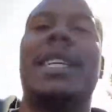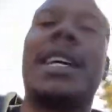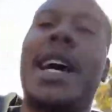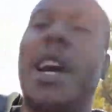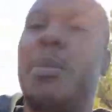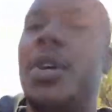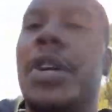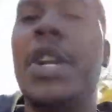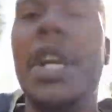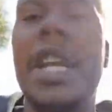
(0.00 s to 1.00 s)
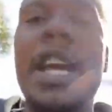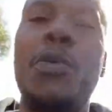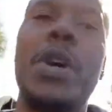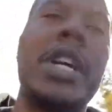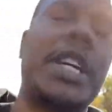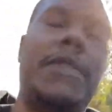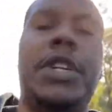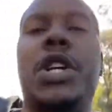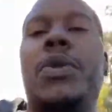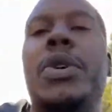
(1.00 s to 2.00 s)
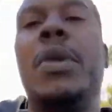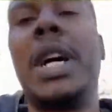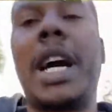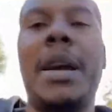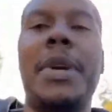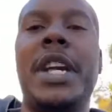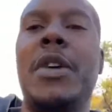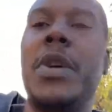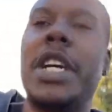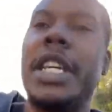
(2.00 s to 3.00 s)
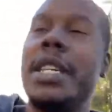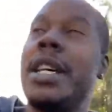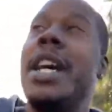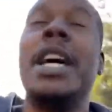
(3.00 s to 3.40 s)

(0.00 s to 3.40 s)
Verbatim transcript: in Kyber Network. If you don't know what Kyber Network is,